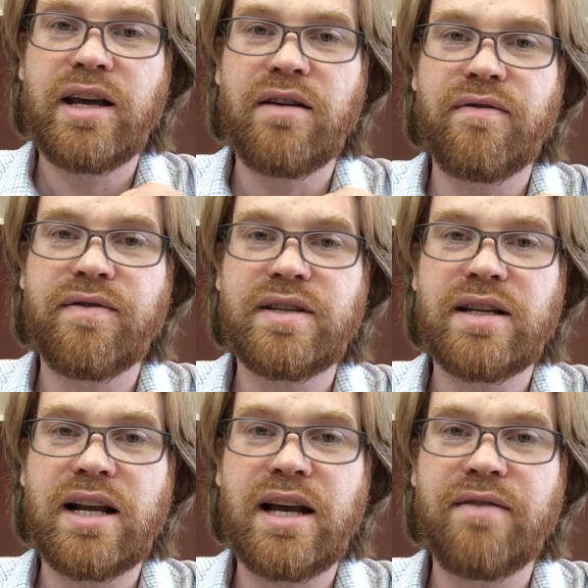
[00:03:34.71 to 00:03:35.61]
give
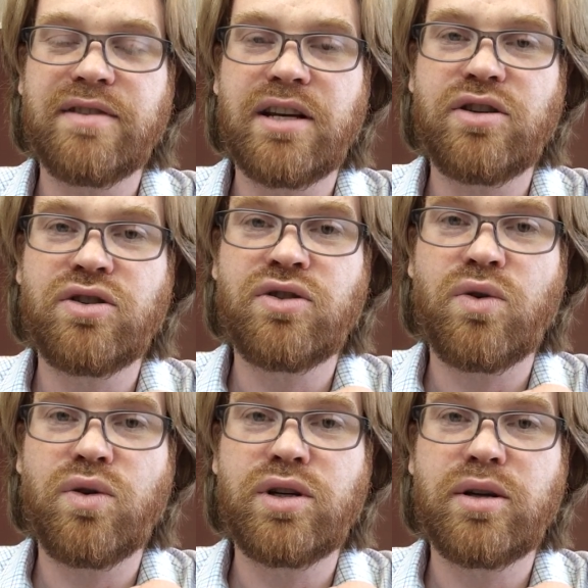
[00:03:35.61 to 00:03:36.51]
slaves a
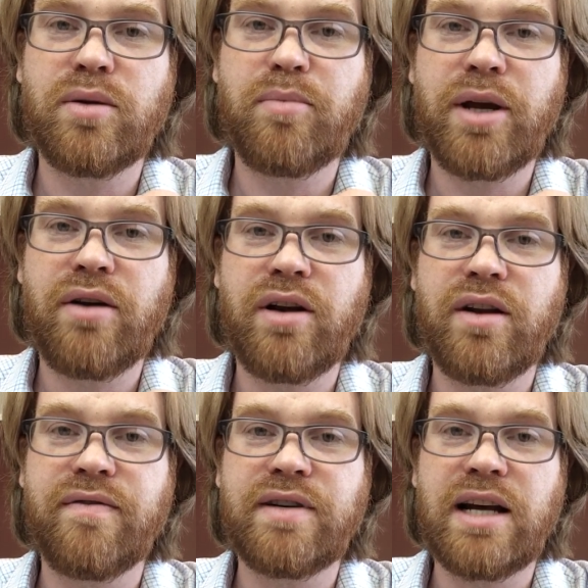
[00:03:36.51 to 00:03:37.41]
short period
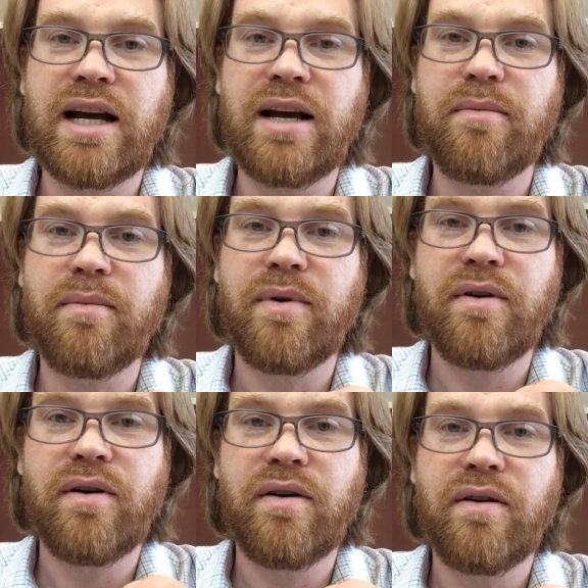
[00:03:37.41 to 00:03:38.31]
of time
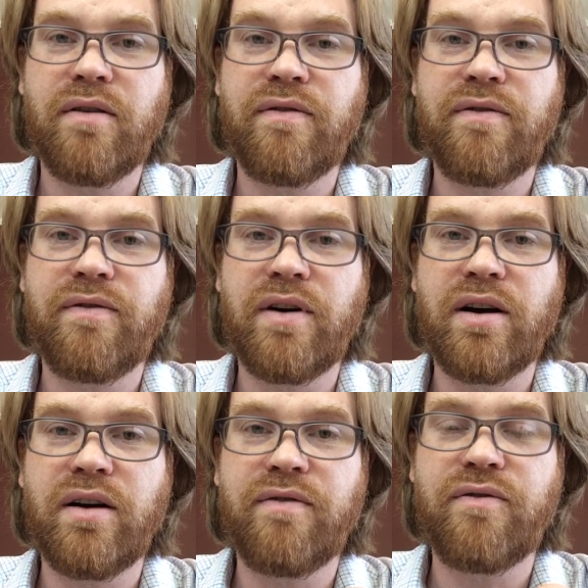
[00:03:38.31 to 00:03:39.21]
of
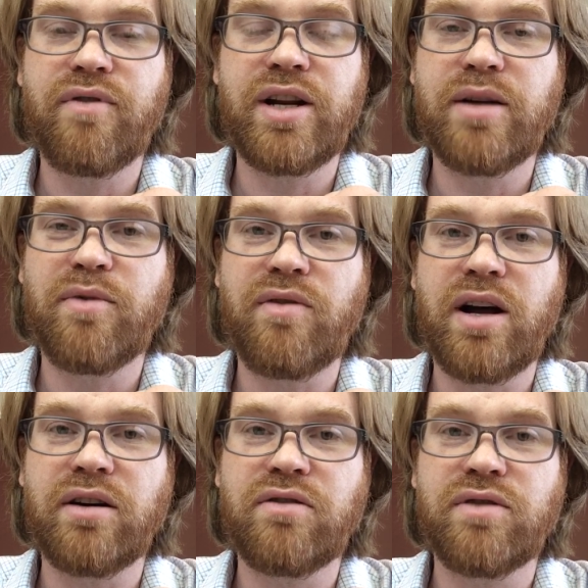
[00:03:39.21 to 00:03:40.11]
freedom
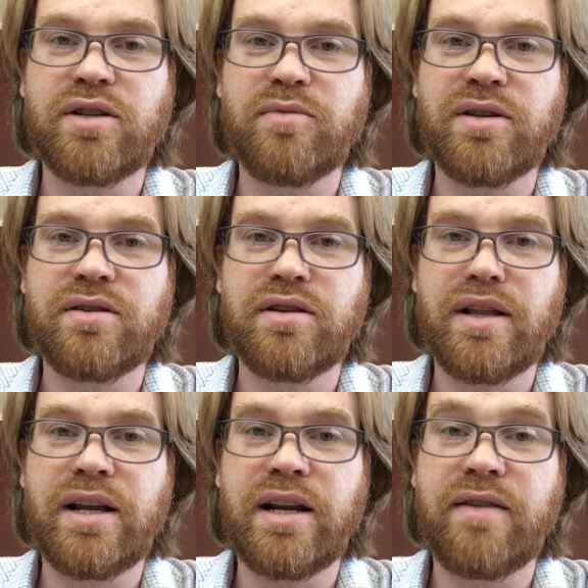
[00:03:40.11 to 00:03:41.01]
around Christmas,
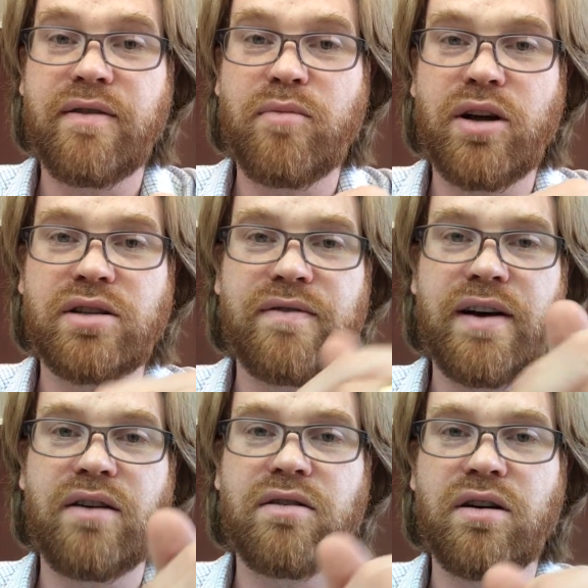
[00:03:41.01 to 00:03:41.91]
and then give them lots of
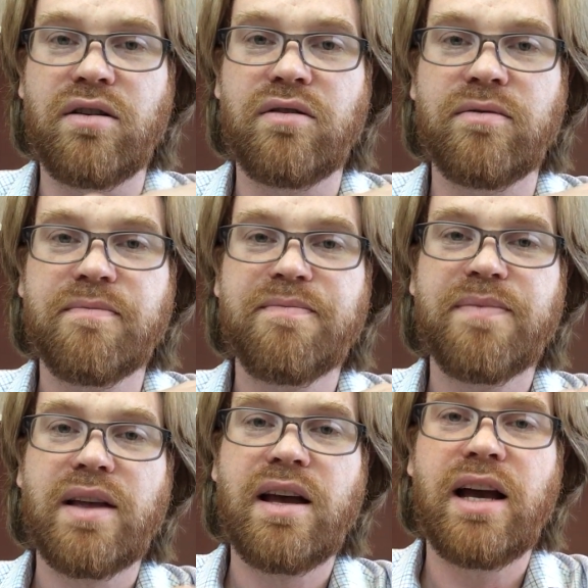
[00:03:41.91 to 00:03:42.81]
alcohol
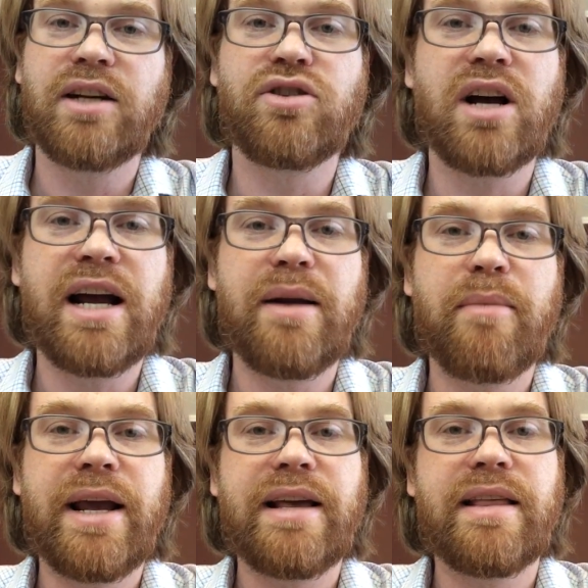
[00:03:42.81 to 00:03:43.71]
and try and
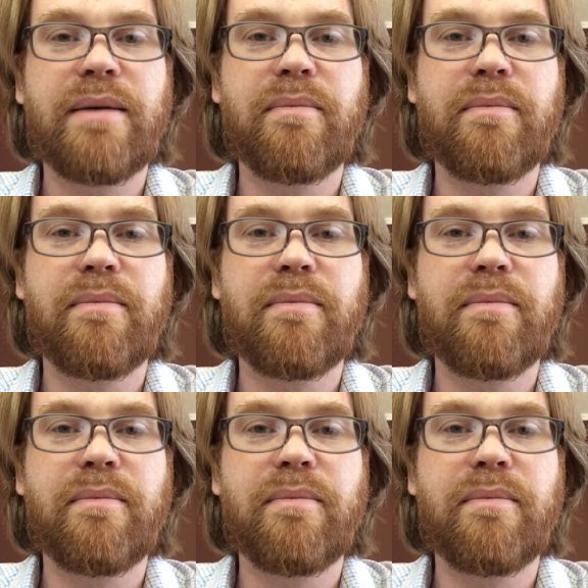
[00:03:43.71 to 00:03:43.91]
make